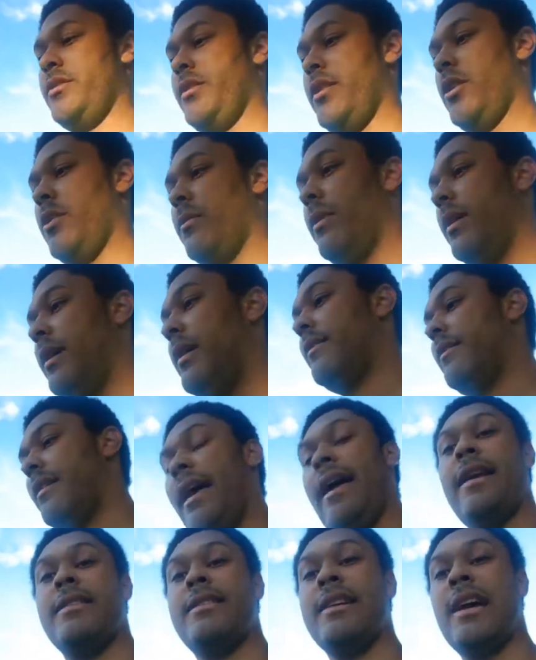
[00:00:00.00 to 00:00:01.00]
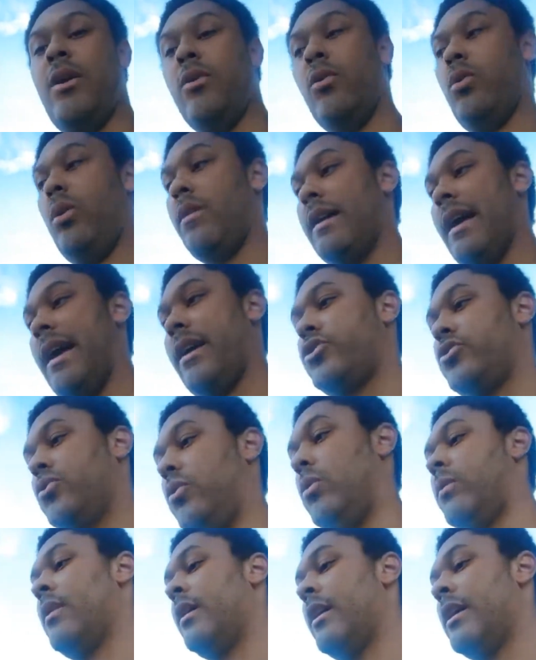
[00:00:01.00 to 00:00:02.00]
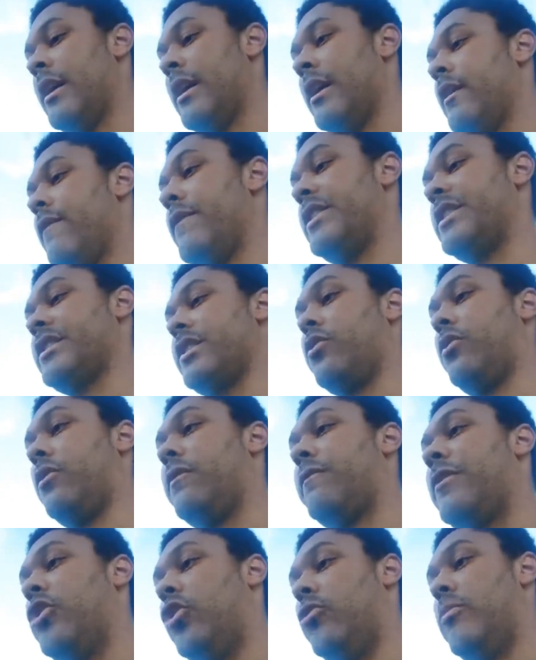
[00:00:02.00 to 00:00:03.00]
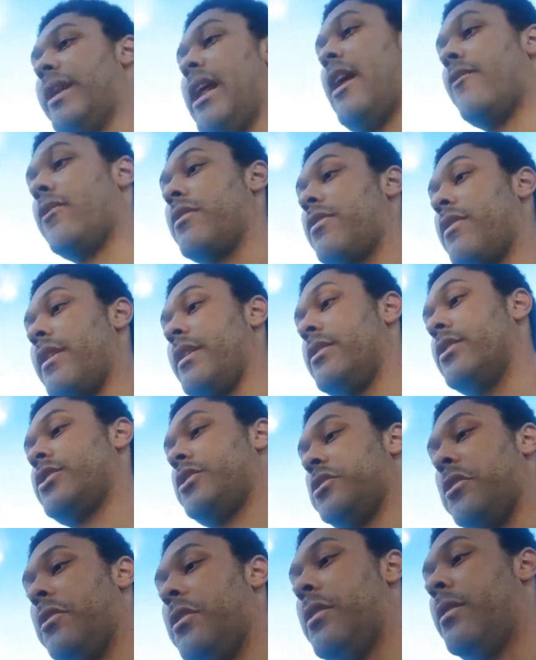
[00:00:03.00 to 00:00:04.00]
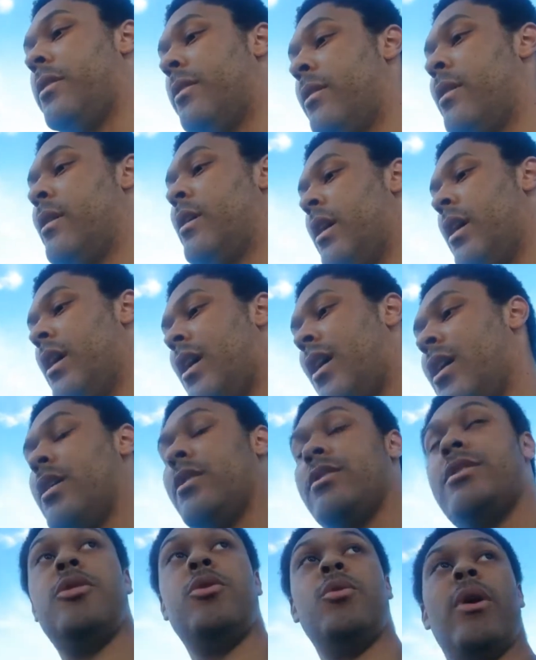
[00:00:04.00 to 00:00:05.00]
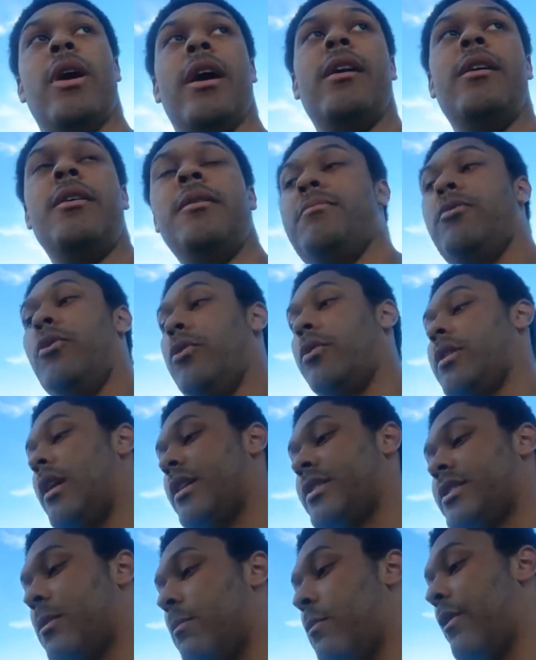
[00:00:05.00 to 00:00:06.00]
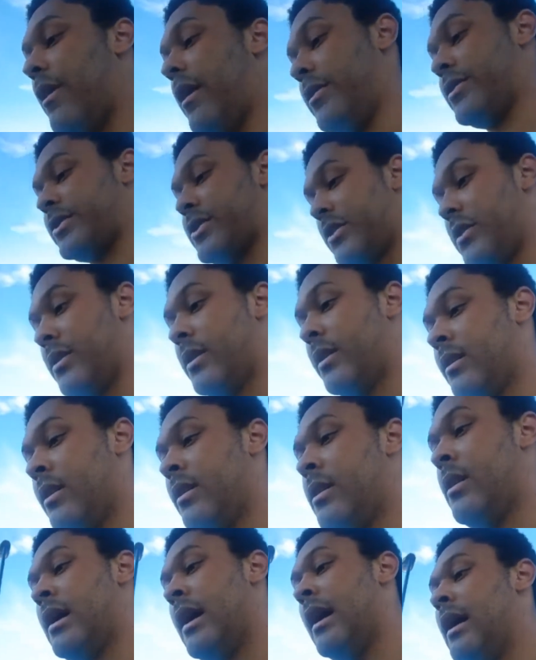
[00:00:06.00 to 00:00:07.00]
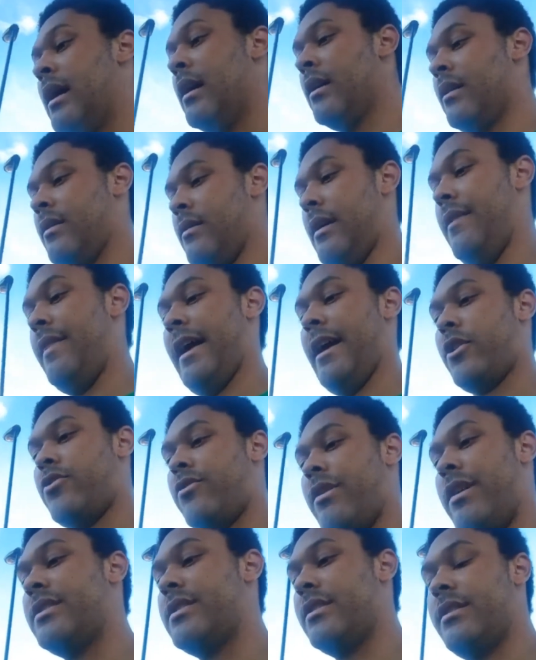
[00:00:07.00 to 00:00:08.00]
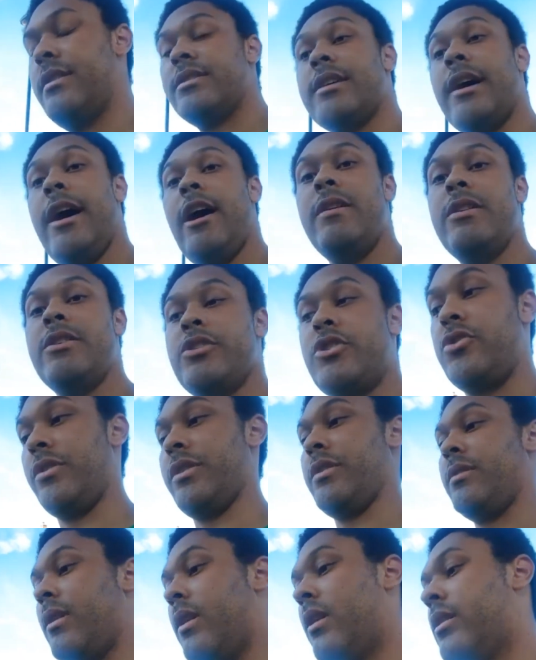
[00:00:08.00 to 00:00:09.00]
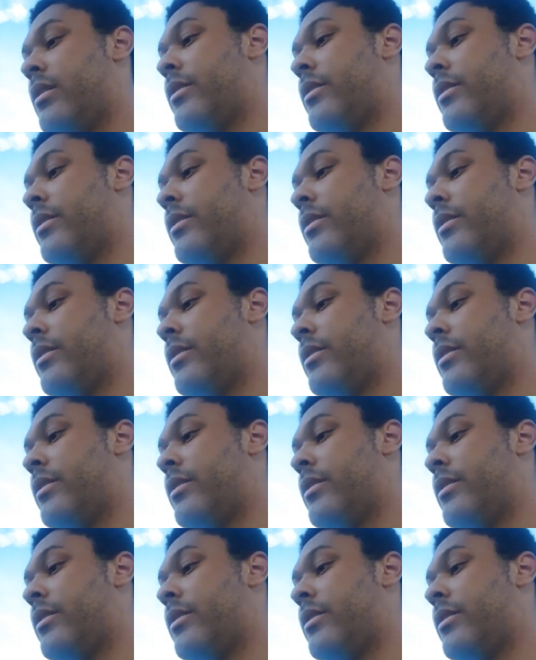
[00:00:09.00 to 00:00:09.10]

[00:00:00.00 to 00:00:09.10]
to, you know, edit down all the actual physical film and everything to broadcast somewhere else. And that created an entire industry.